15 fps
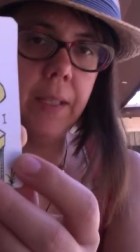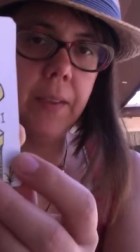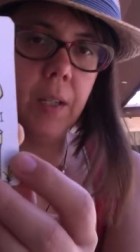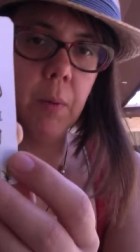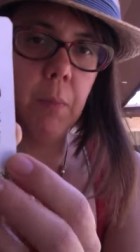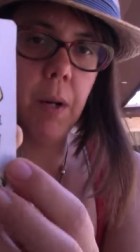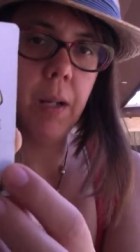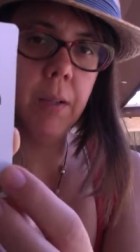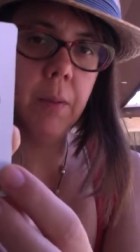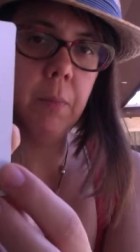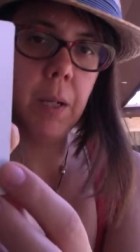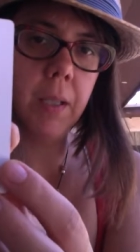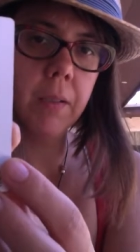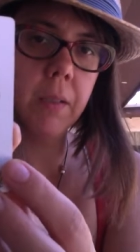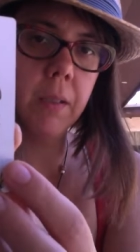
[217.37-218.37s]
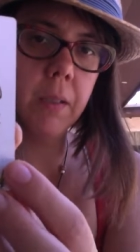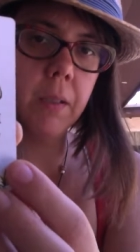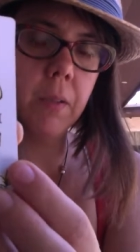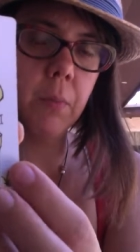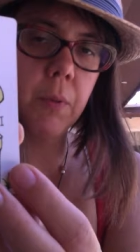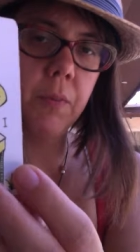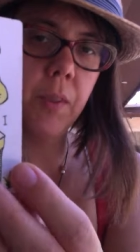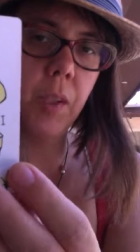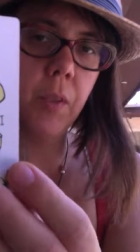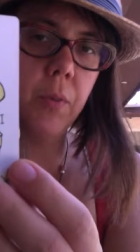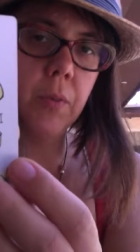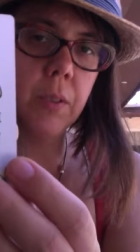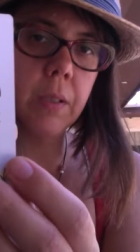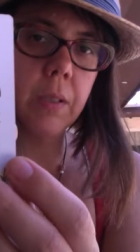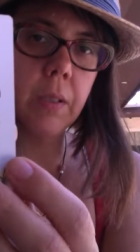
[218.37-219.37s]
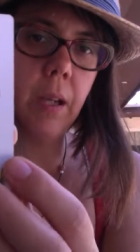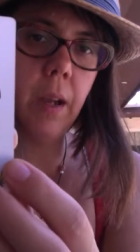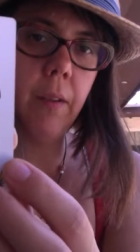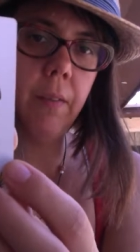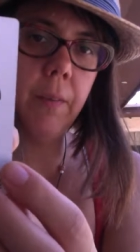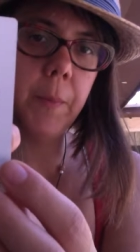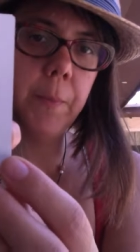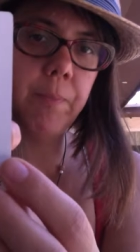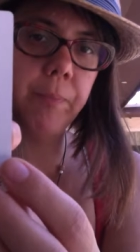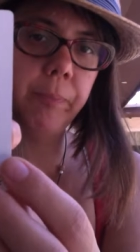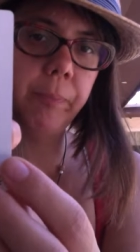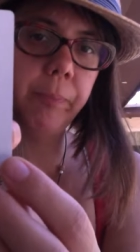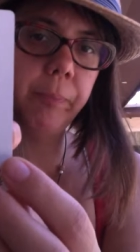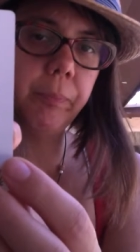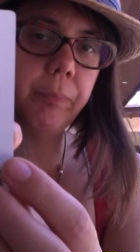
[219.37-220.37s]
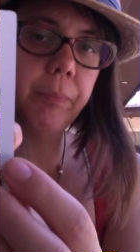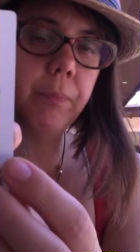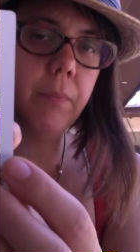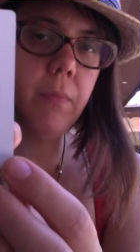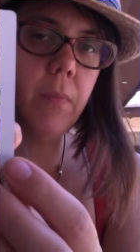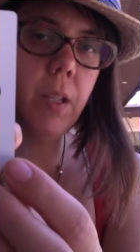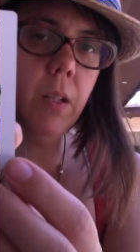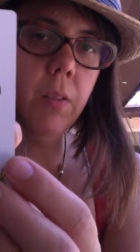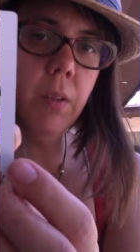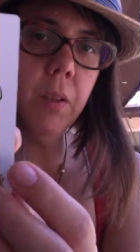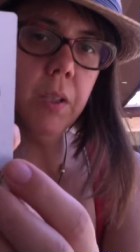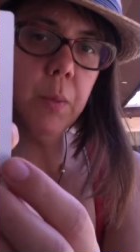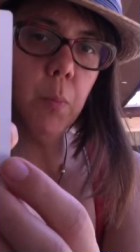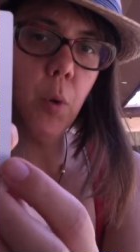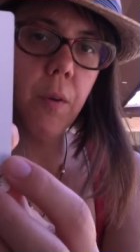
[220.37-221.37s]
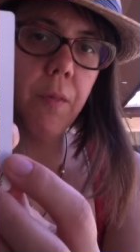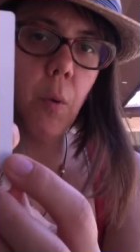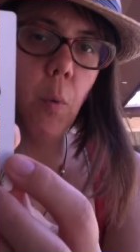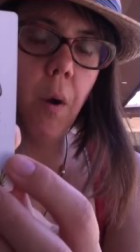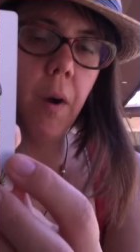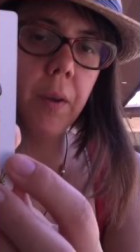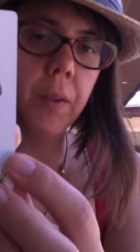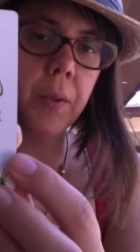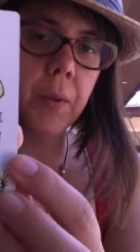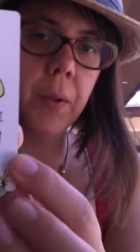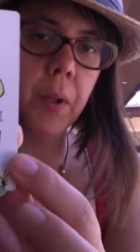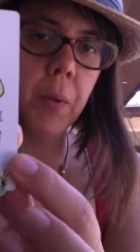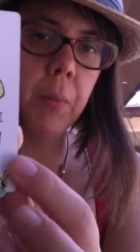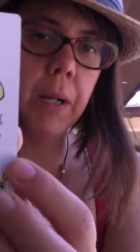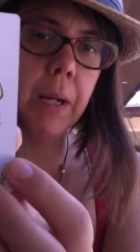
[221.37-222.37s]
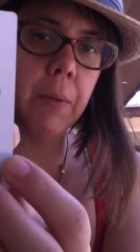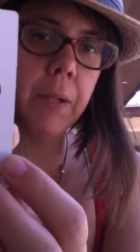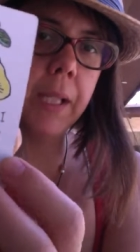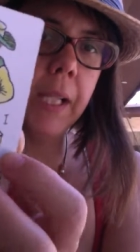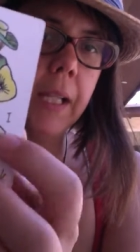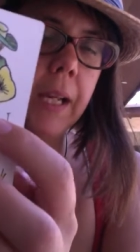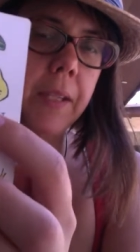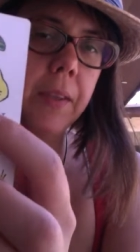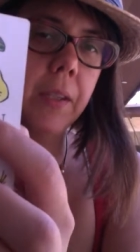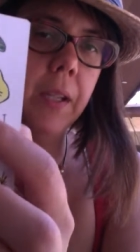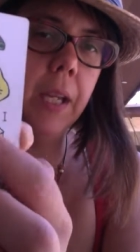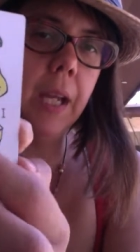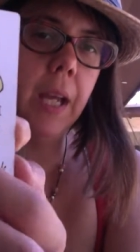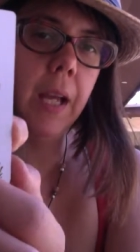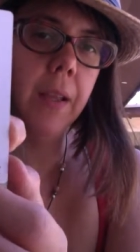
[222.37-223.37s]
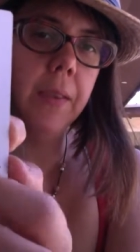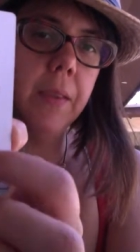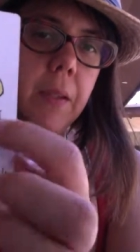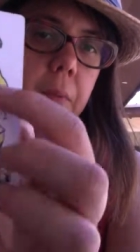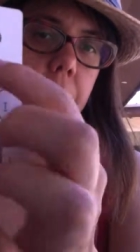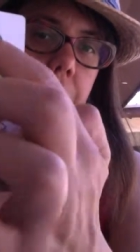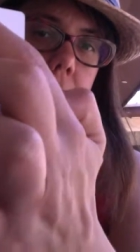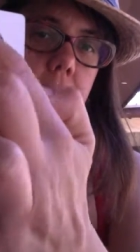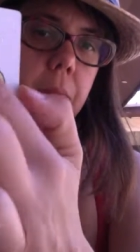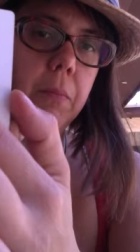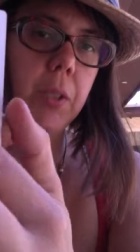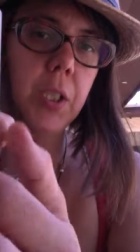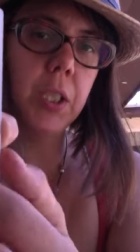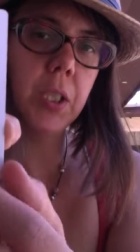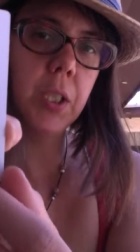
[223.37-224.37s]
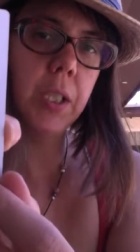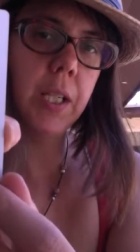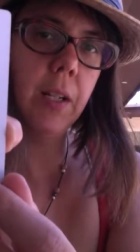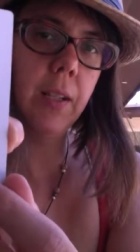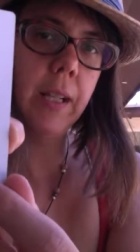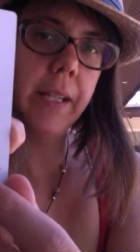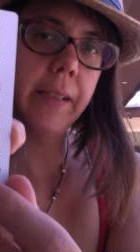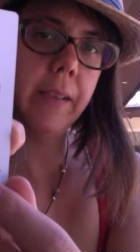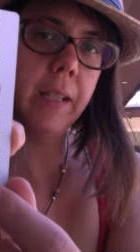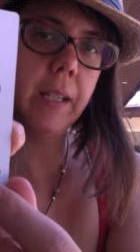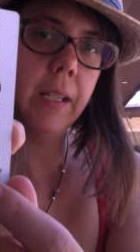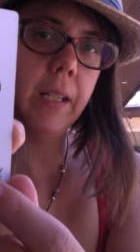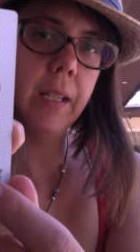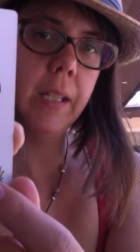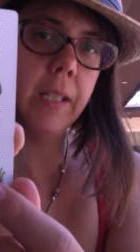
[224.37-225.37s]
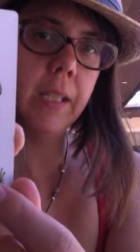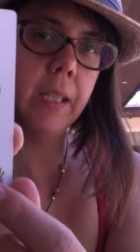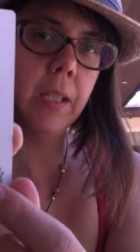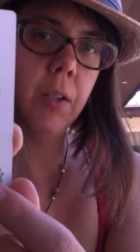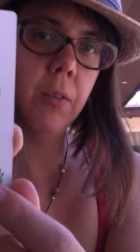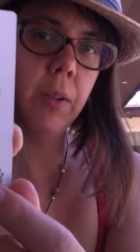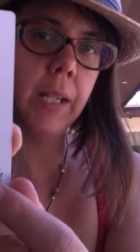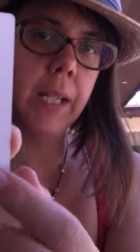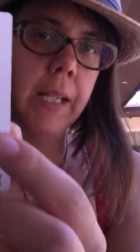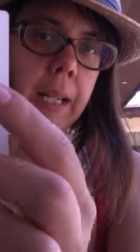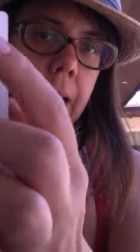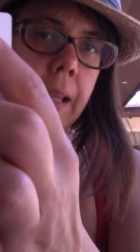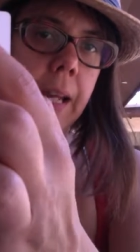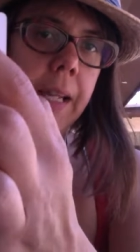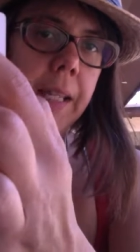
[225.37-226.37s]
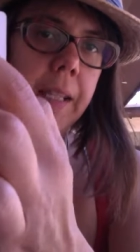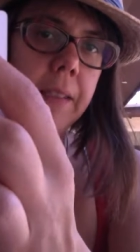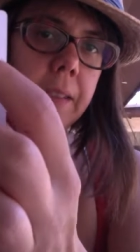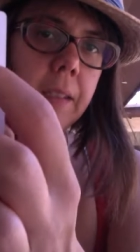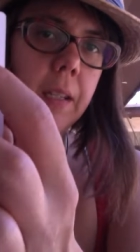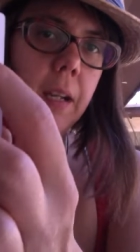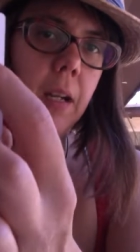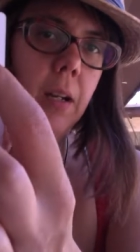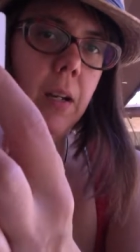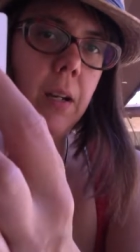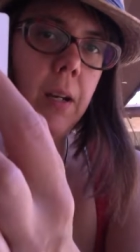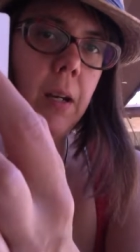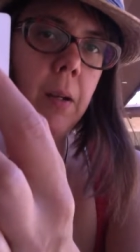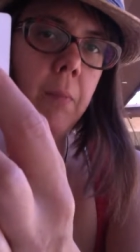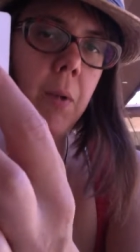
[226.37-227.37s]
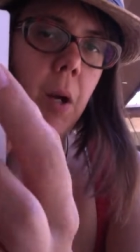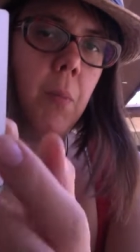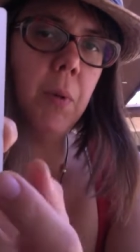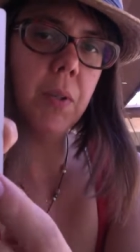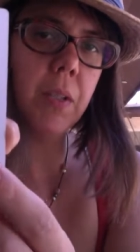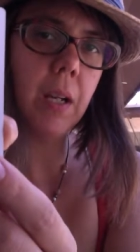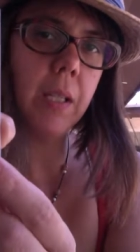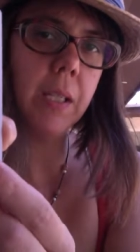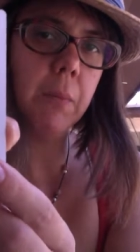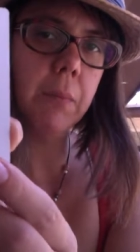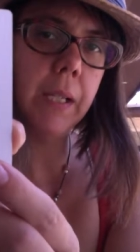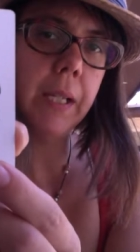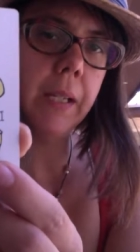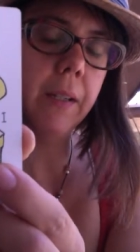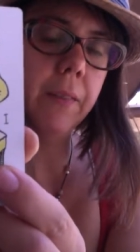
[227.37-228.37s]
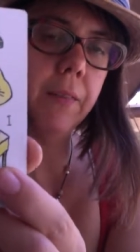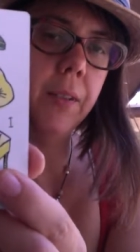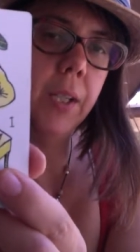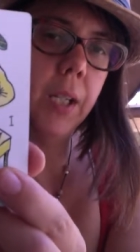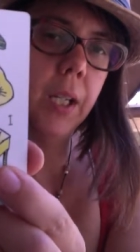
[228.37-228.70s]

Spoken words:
in their unboxings and reviews and stuff. So this is more of a walkthrough. But I really like the magician here. I like that it's in green. I like his almost contemplative